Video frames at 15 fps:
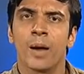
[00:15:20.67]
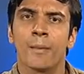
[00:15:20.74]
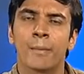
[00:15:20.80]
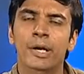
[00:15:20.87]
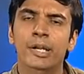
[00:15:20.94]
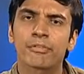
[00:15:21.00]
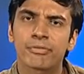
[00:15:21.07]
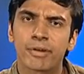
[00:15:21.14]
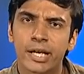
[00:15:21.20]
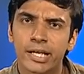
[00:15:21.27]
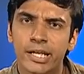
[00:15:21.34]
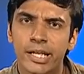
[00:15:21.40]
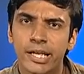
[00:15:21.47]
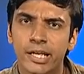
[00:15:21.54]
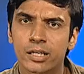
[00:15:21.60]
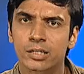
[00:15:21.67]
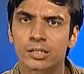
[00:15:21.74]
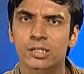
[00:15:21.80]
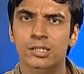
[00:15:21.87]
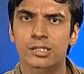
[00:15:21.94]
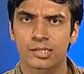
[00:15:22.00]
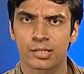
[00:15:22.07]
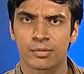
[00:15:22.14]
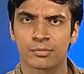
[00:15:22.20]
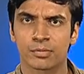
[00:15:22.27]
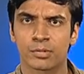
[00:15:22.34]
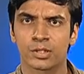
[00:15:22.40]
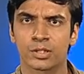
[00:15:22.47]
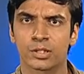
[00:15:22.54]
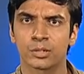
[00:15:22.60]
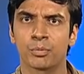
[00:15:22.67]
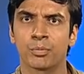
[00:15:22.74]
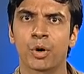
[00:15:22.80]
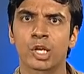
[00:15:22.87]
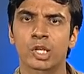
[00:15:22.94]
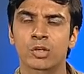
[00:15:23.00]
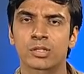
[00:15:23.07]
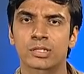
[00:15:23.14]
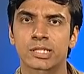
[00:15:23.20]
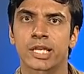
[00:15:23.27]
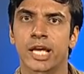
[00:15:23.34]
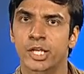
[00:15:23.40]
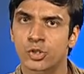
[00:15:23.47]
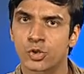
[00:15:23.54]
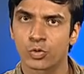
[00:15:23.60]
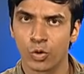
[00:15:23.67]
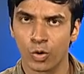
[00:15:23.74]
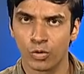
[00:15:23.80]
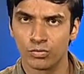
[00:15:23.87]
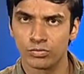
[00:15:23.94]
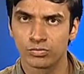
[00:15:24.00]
But if I take some molecule, say H2O,